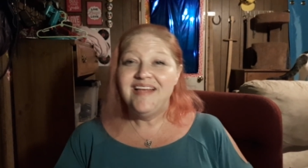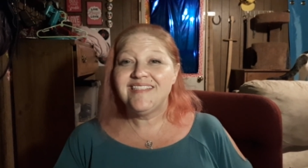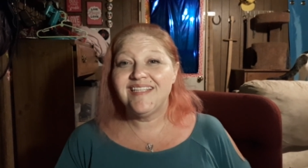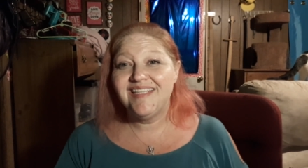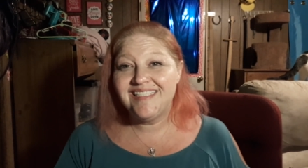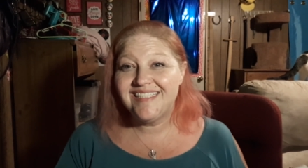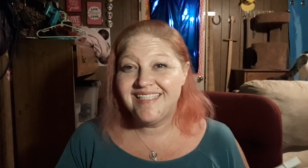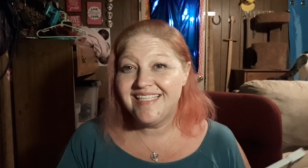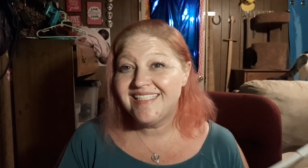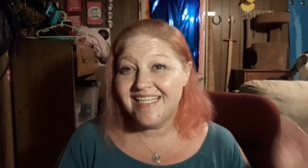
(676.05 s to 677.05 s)
So let's
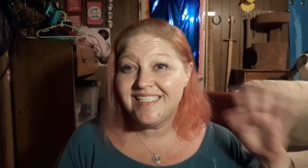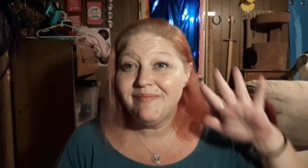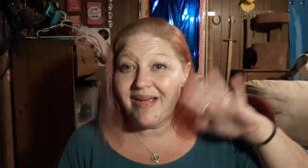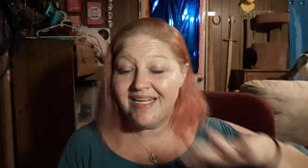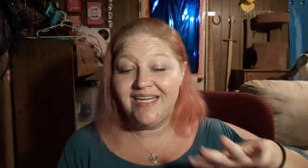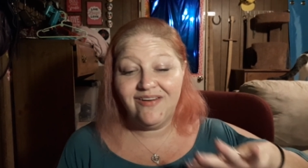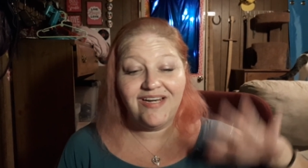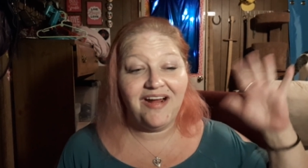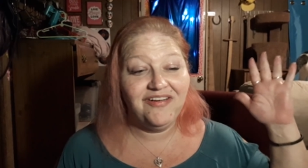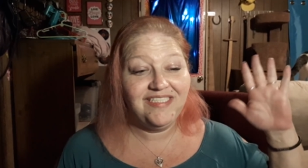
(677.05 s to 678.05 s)
let's get to my keto
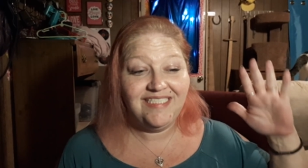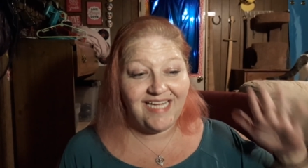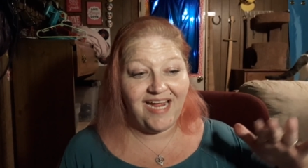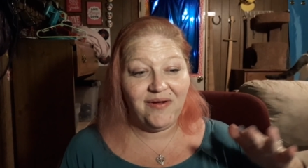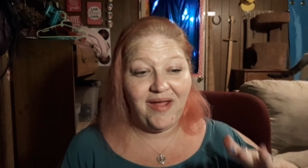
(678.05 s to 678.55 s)
diary today,